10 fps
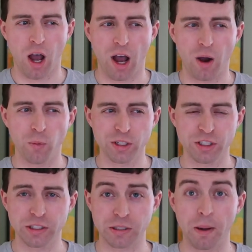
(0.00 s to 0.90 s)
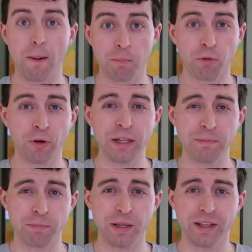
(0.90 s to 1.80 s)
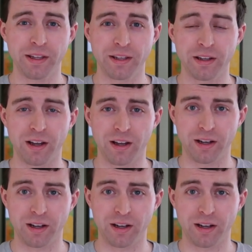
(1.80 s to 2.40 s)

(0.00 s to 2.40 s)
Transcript: which is a pretty big,